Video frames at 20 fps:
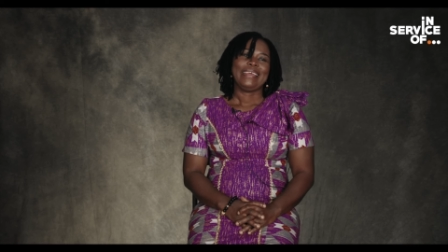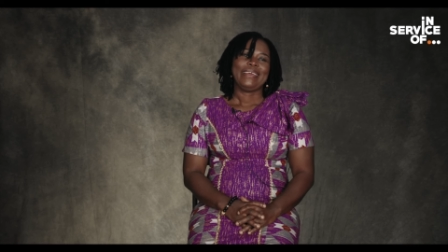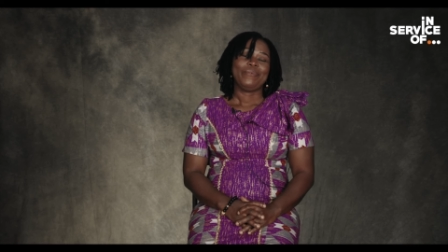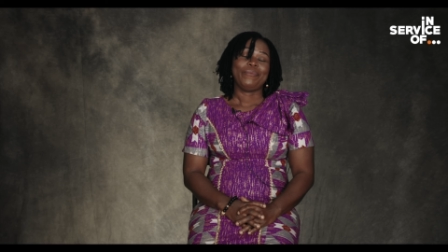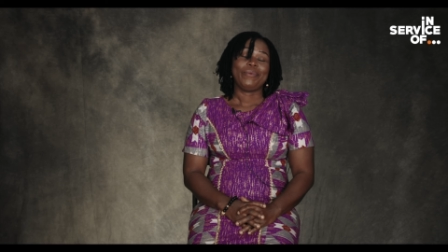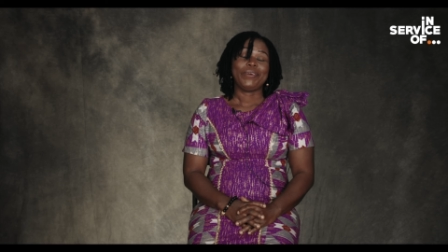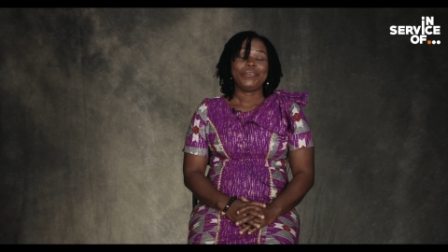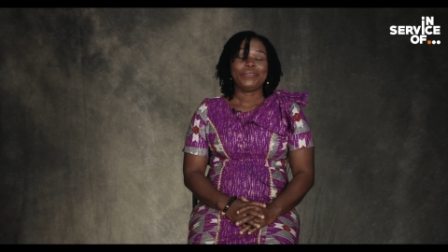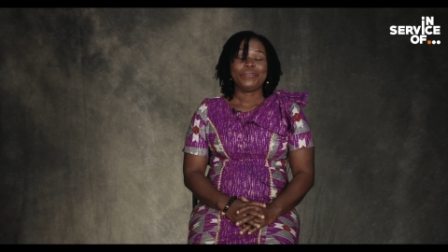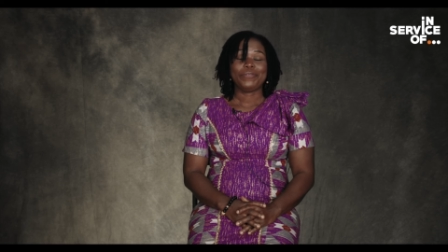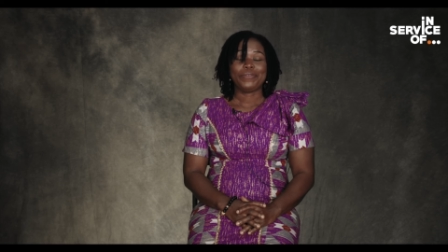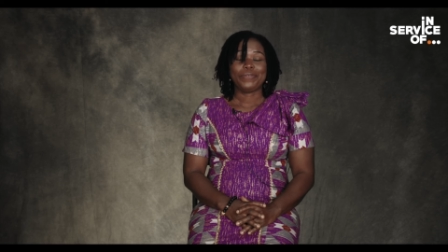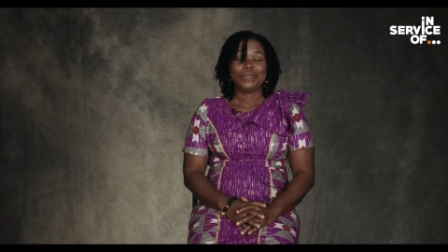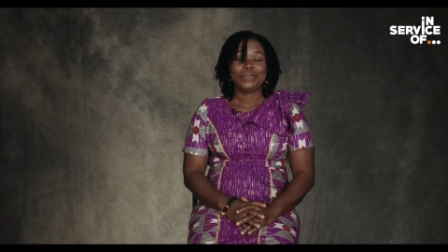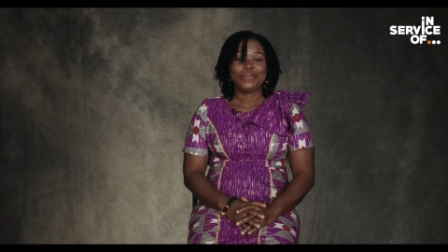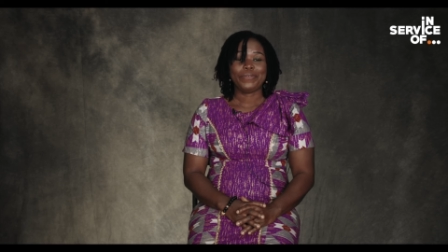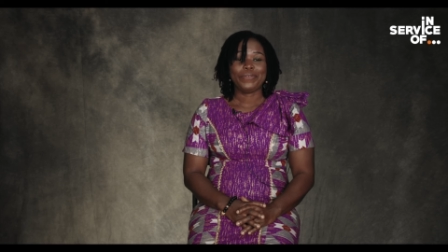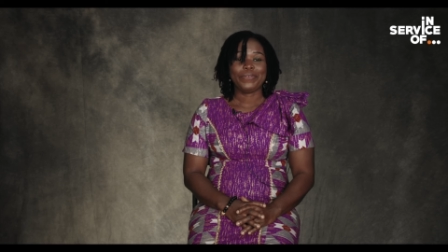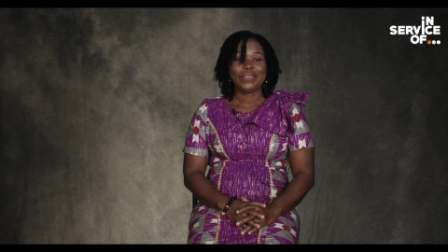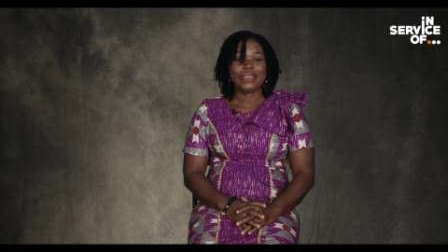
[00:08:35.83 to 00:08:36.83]
one of
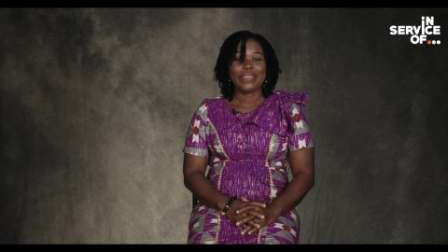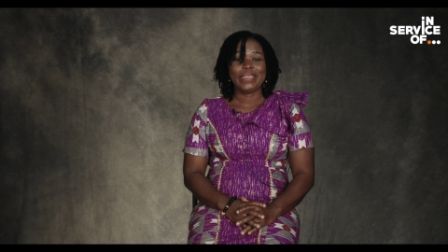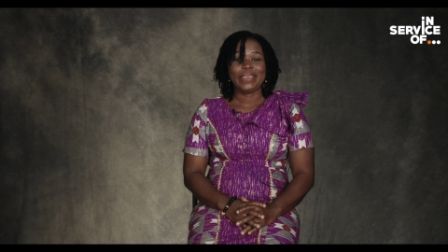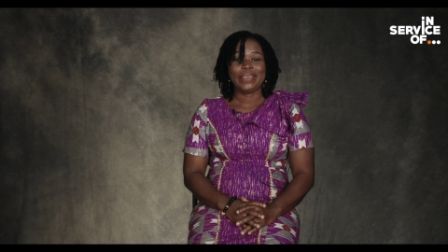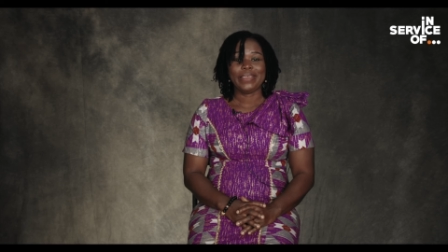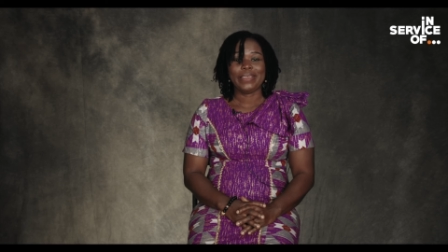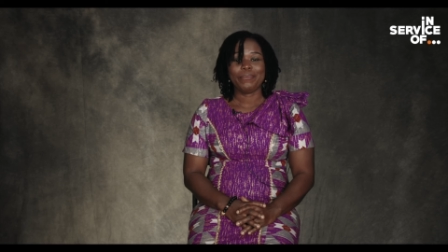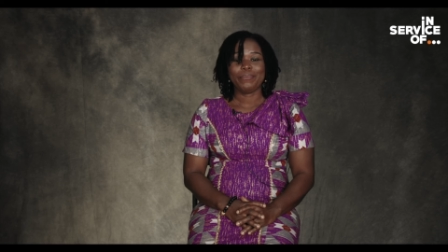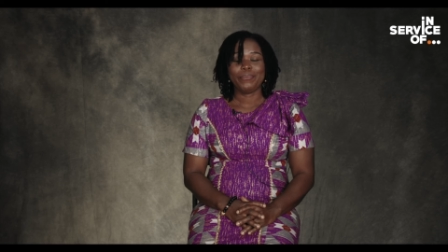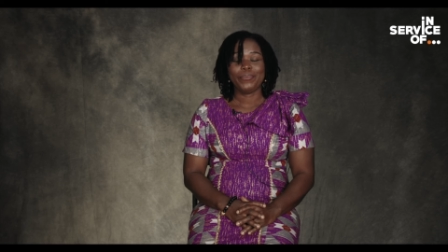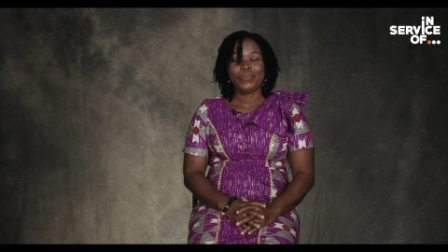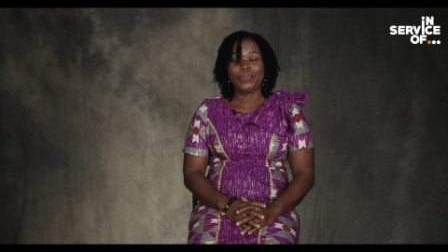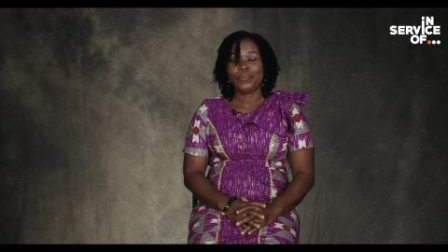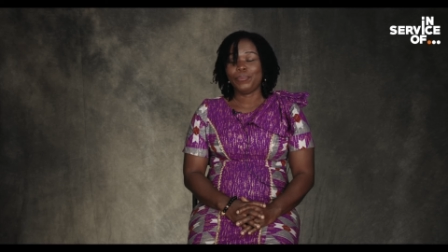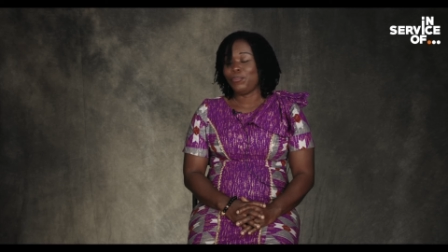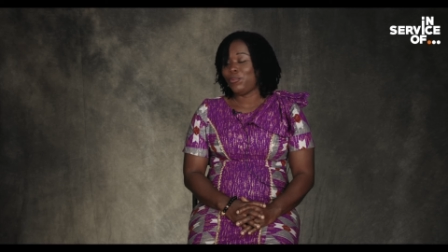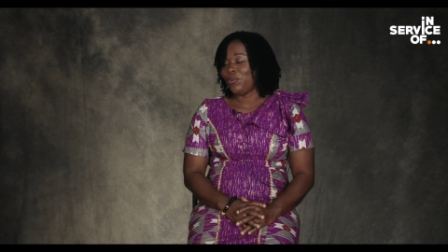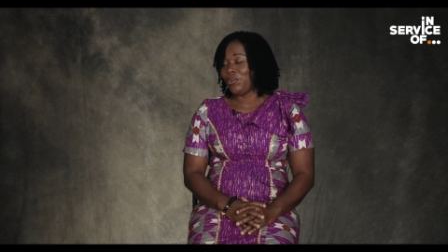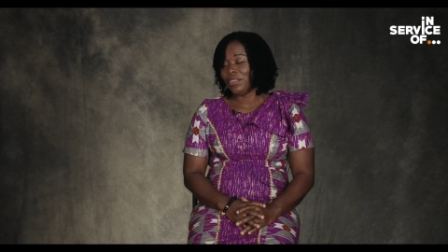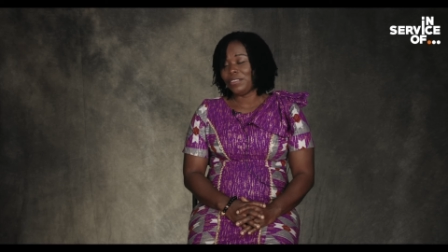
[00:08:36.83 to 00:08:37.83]
the
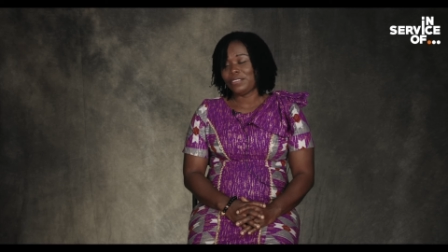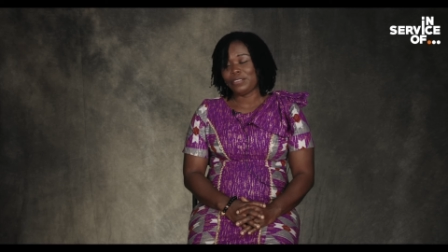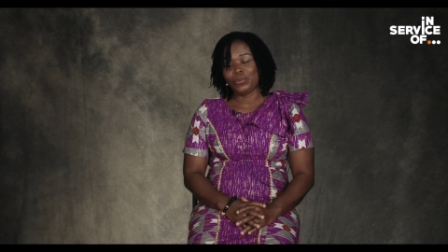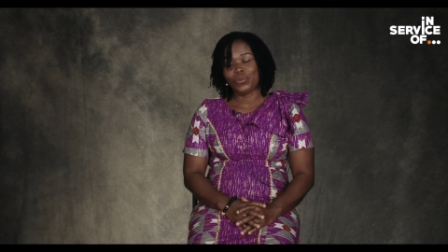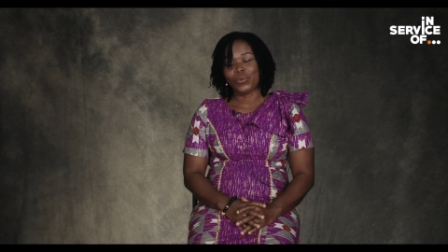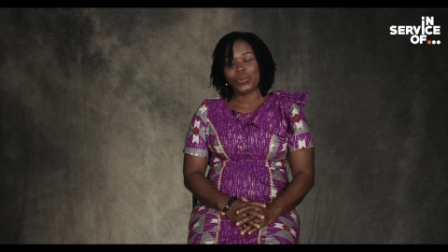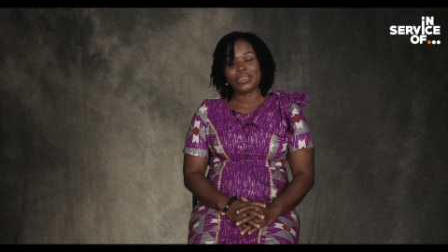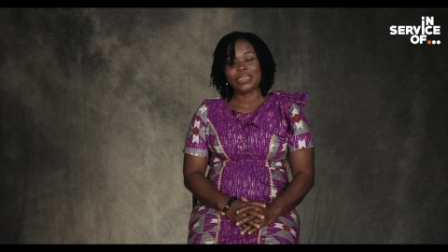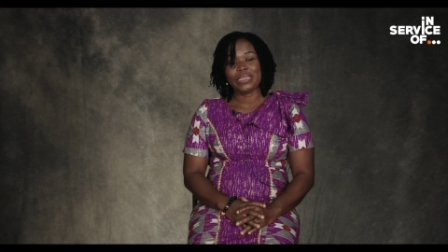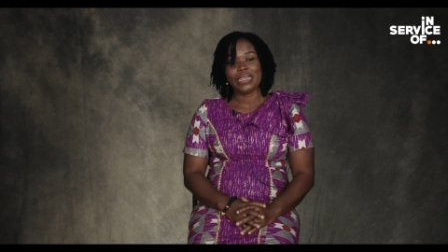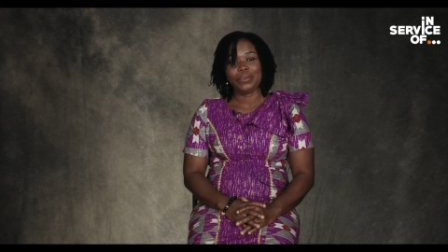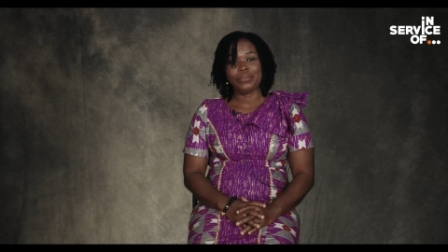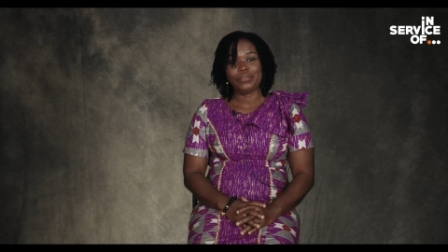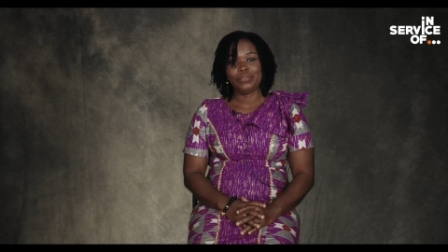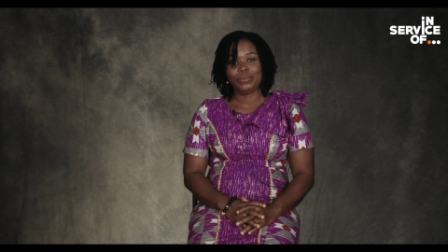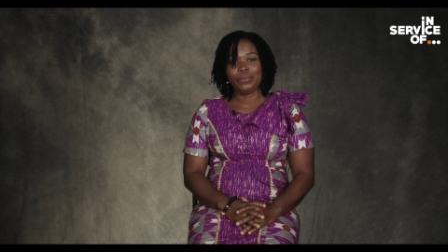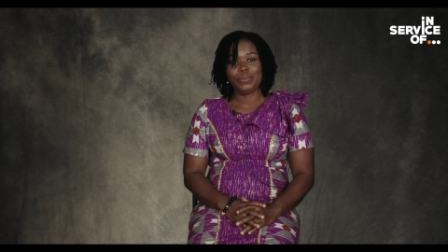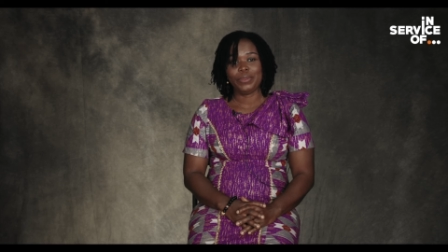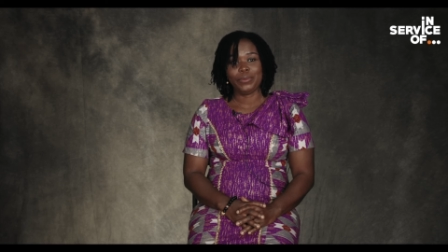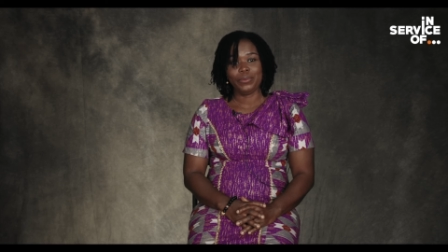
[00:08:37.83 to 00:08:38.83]
boys walked out
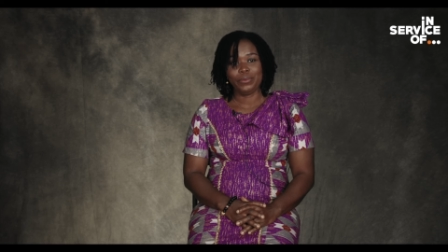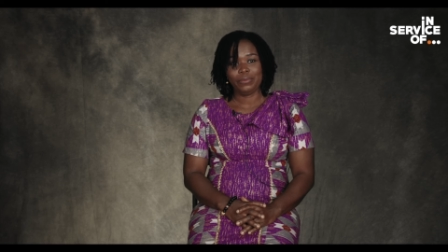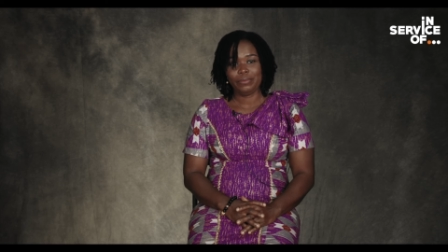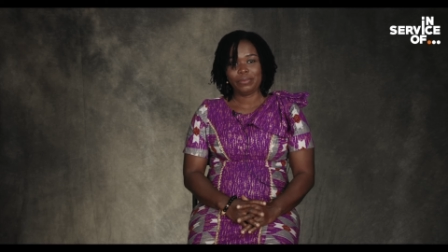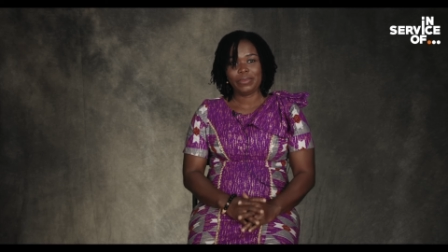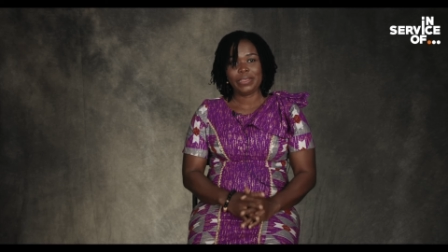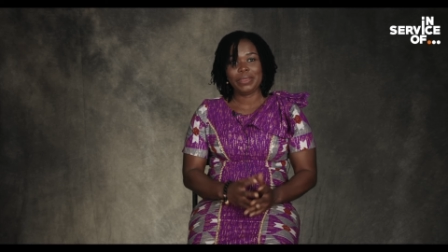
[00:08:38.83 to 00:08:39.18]
to me,